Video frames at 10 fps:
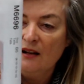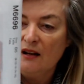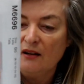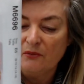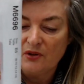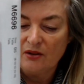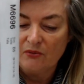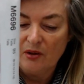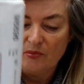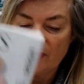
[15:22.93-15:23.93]
which is
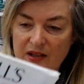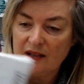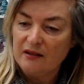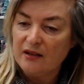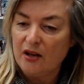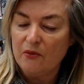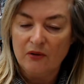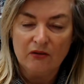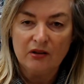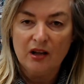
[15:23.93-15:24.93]
quite pretty. So
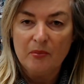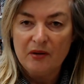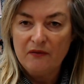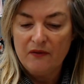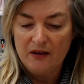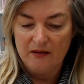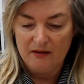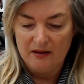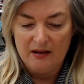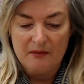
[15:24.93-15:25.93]
got a couple of
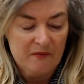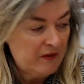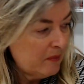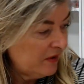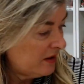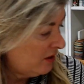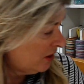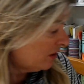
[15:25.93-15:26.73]
fabric suggestions